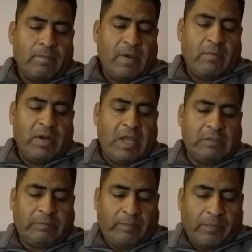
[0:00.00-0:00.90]
I'm gonna
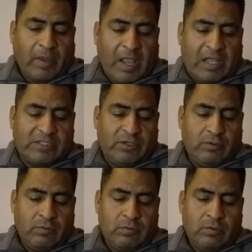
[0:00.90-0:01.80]
ask
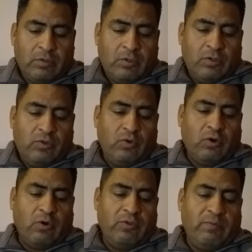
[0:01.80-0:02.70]
you to
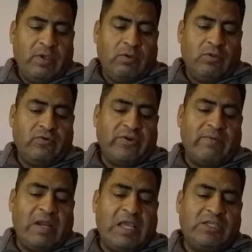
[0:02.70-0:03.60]
go with me to
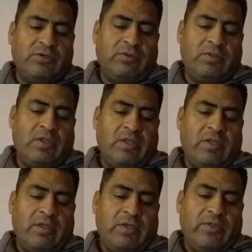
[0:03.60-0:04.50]
Revelation
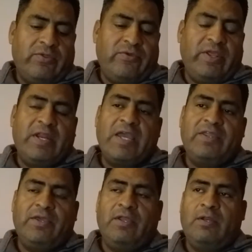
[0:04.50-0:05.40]

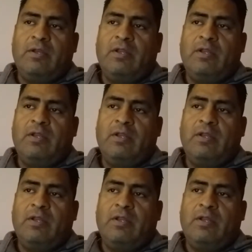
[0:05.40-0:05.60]
319